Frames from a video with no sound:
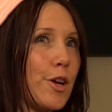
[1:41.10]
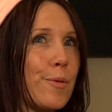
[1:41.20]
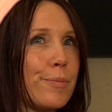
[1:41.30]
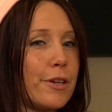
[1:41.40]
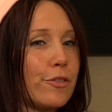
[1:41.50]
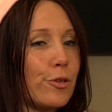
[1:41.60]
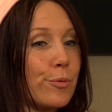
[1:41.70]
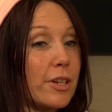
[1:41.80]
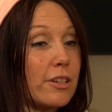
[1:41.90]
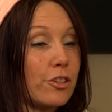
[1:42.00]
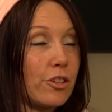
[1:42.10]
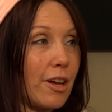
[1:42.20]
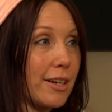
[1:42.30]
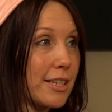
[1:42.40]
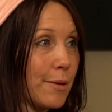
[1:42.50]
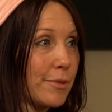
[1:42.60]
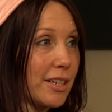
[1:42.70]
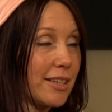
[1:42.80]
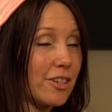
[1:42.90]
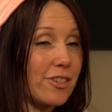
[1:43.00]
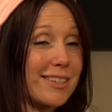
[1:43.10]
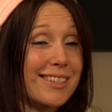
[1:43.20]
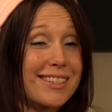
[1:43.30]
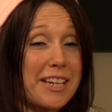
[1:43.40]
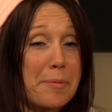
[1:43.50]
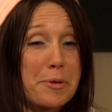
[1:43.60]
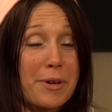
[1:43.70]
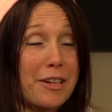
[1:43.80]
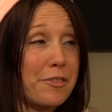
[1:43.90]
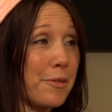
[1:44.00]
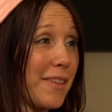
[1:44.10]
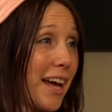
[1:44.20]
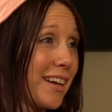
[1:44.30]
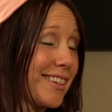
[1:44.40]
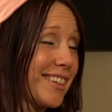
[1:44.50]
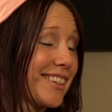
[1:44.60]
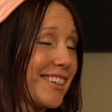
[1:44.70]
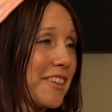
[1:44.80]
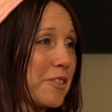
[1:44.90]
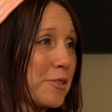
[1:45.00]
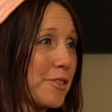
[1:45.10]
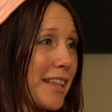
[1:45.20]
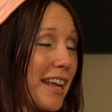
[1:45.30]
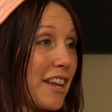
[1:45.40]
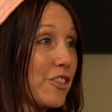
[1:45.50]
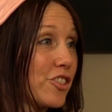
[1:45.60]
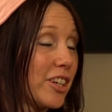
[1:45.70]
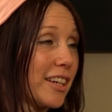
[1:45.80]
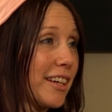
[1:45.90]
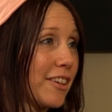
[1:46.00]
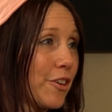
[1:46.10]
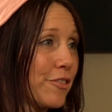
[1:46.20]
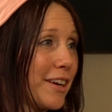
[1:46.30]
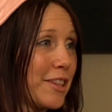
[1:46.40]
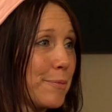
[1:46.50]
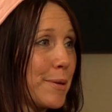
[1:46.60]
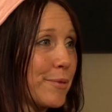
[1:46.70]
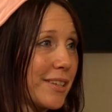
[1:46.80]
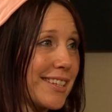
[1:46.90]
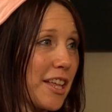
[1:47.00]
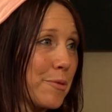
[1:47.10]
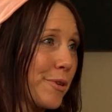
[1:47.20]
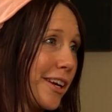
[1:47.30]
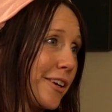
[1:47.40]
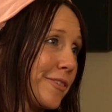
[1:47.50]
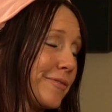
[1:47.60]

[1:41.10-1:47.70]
But if you're real, you're not accepted, then just step away from that energy and go find the people that celebrate you.